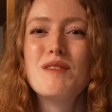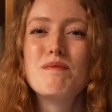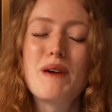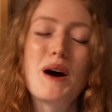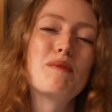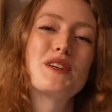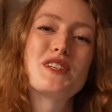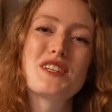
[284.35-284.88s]

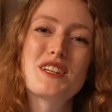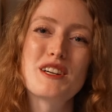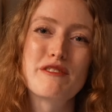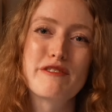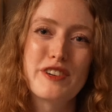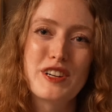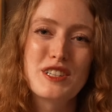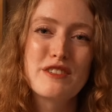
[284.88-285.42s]
published her
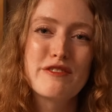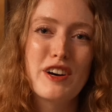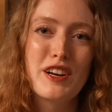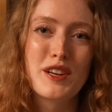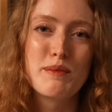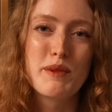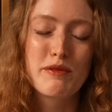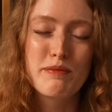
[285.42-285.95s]
first
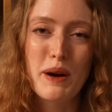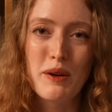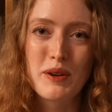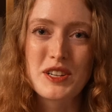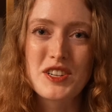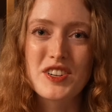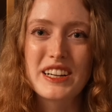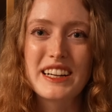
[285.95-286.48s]
volume of
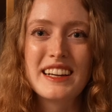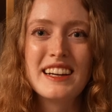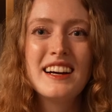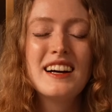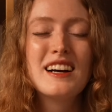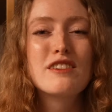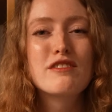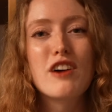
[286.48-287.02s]
poetry,
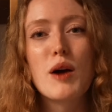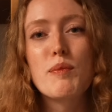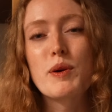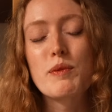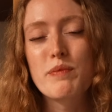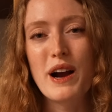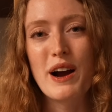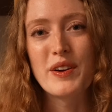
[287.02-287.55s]

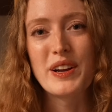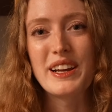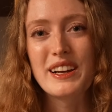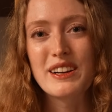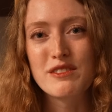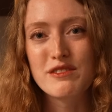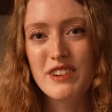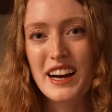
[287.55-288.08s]
Robert
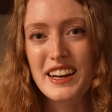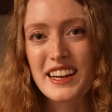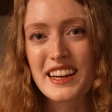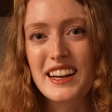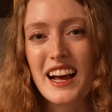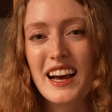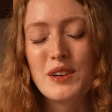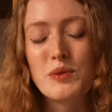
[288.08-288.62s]
Browning read
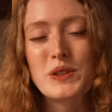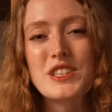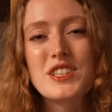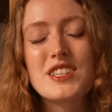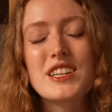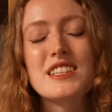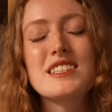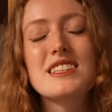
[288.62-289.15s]
it and was
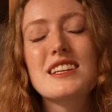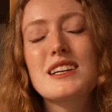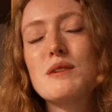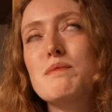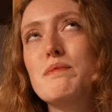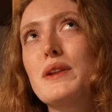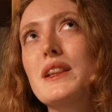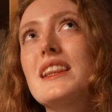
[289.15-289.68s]
just
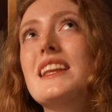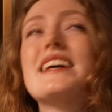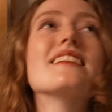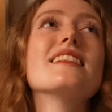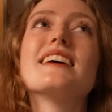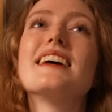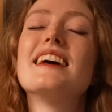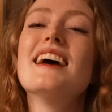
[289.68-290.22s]

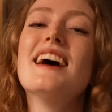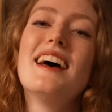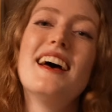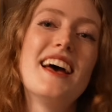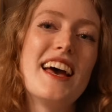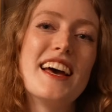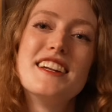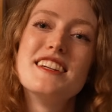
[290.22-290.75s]
completely
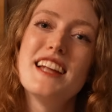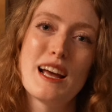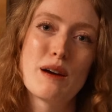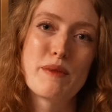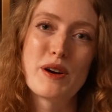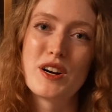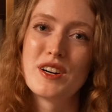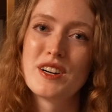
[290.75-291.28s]

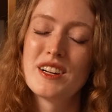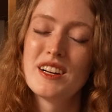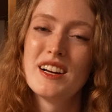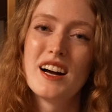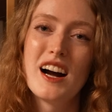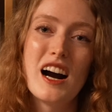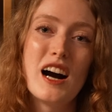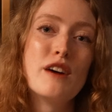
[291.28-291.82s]
enamored
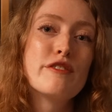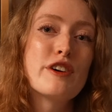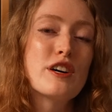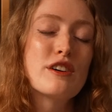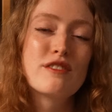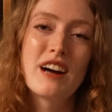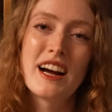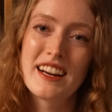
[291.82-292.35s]
of
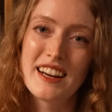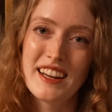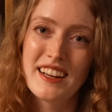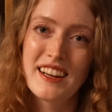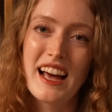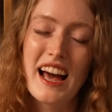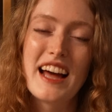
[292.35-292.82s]
her writing.